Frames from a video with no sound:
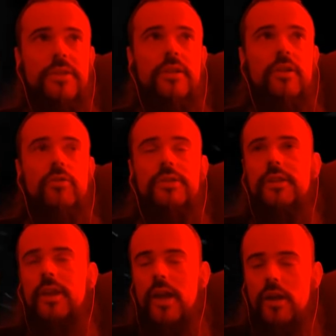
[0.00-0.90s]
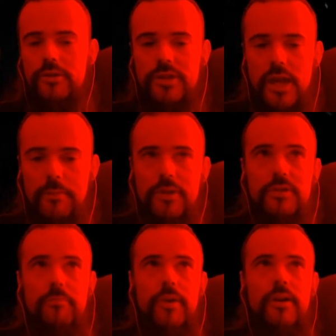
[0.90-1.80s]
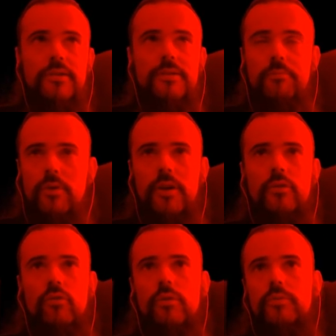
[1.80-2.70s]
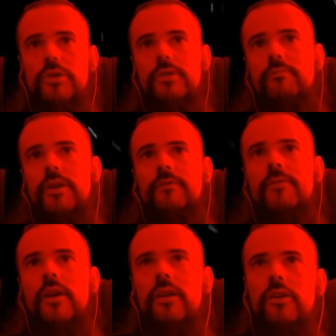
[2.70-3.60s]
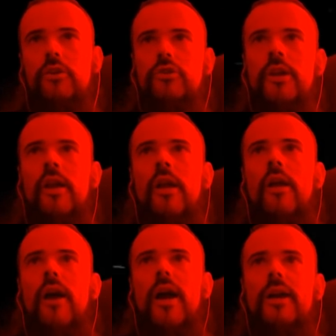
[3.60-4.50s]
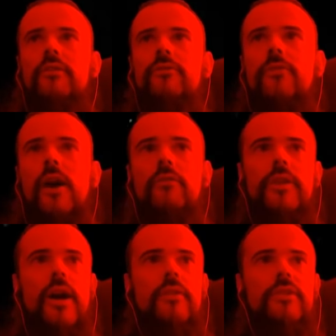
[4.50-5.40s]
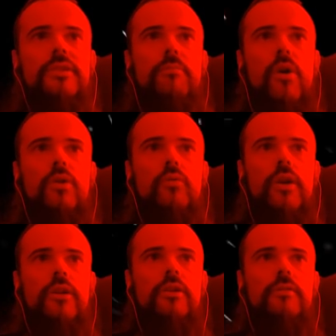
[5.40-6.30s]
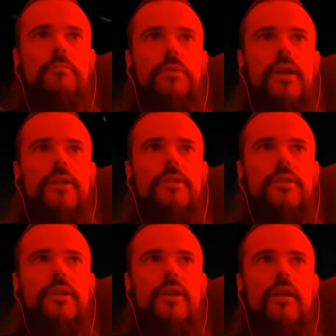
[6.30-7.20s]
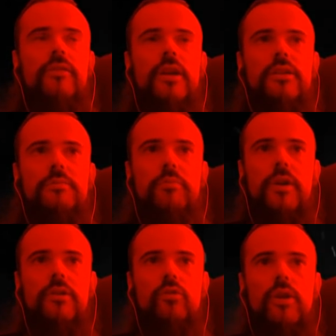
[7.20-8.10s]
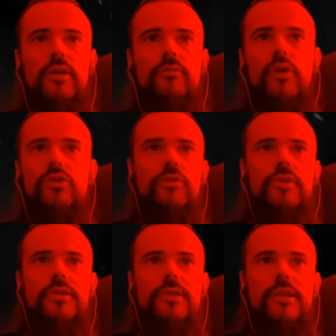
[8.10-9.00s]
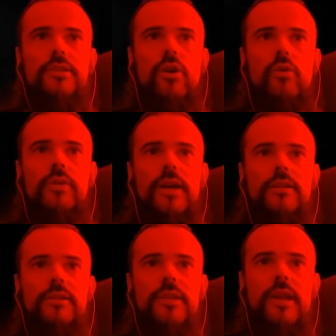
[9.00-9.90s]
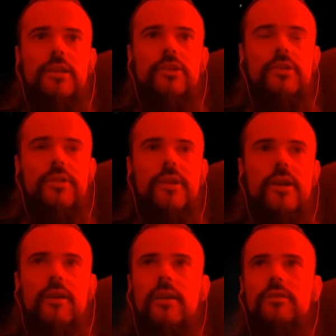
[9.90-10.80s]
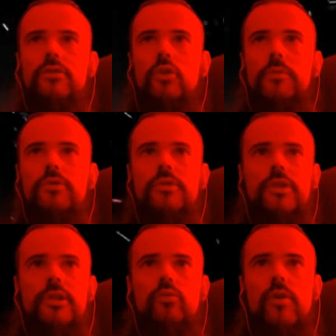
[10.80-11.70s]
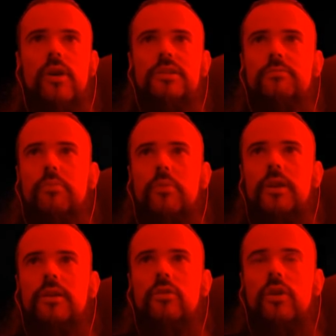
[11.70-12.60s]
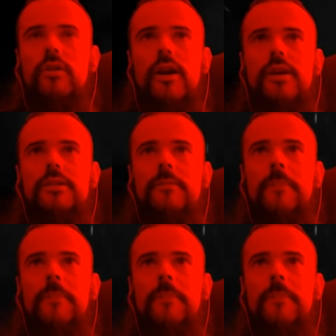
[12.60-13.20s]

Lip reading: increased chaos damage per spreading rod, which is pretty fucking huge. I haven't found the other spot where I can plant another spreading rod. Unfortunately, there's just not intelligence here, so I'll be using just one spreading rod, guys.